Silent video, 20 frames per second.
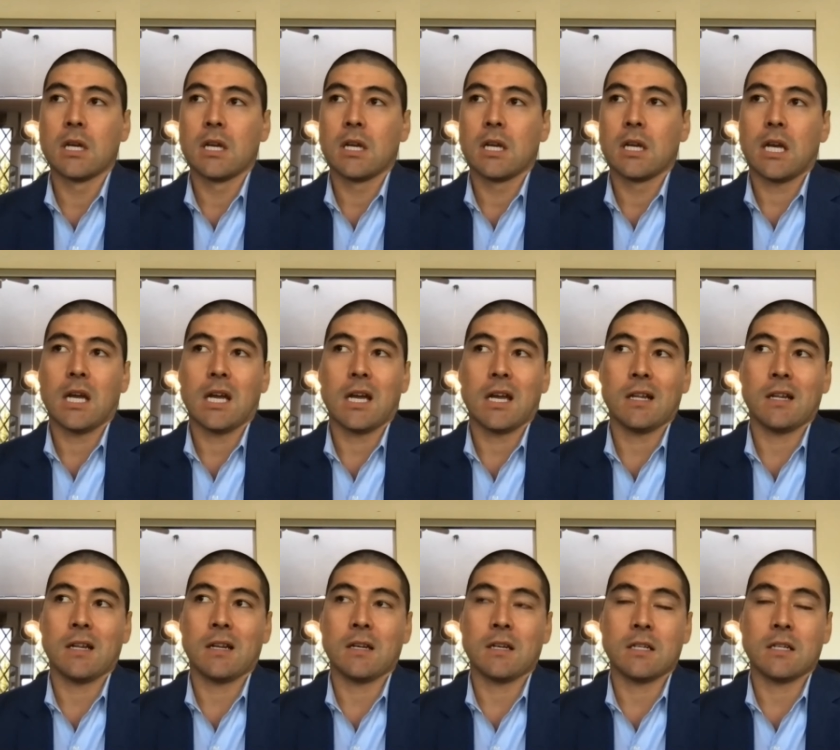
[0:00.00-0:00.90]

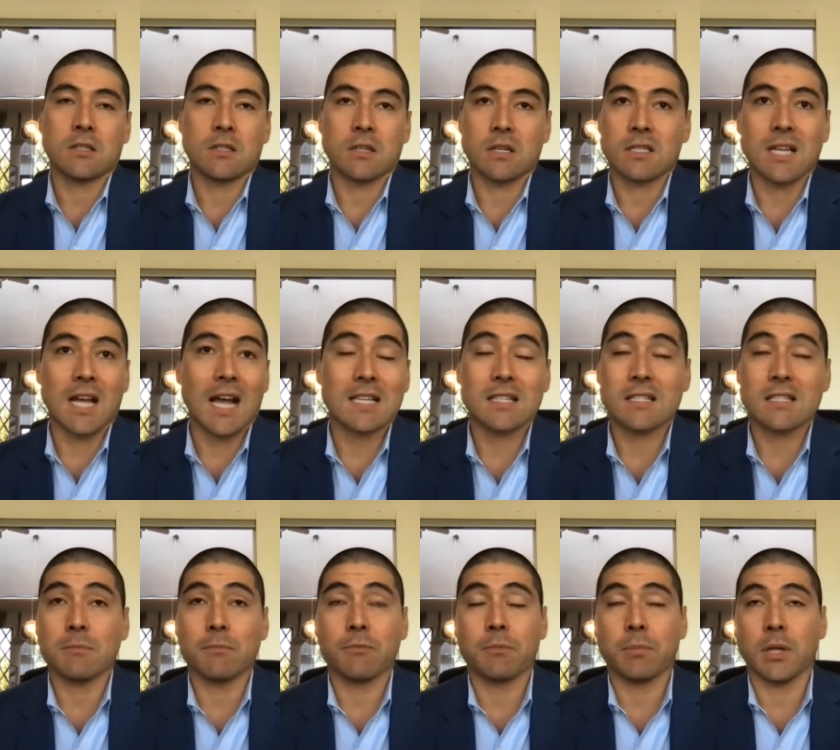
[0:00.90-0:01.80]
and just asked
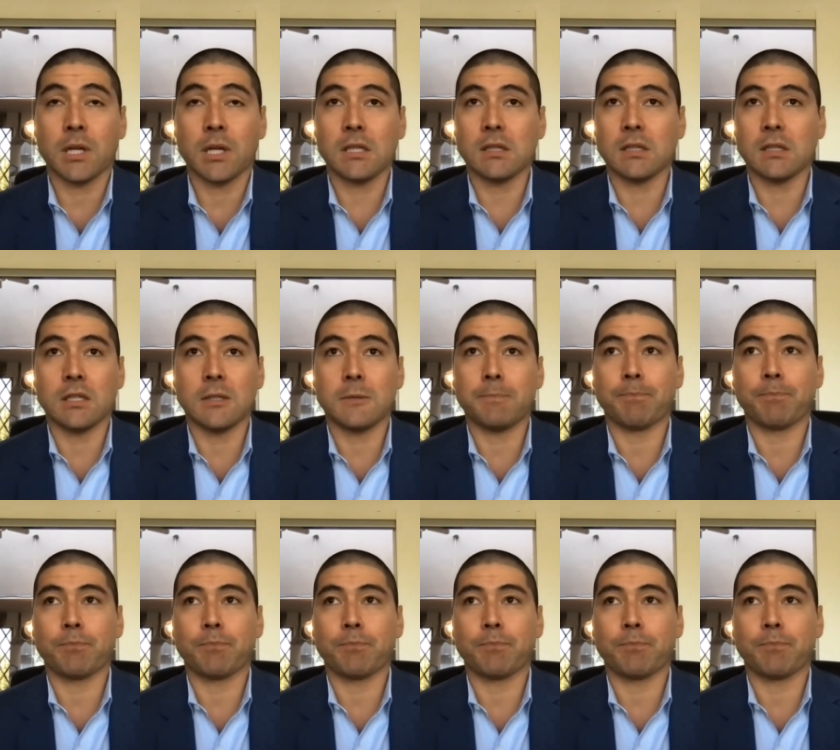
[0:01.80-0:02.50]
him plainly,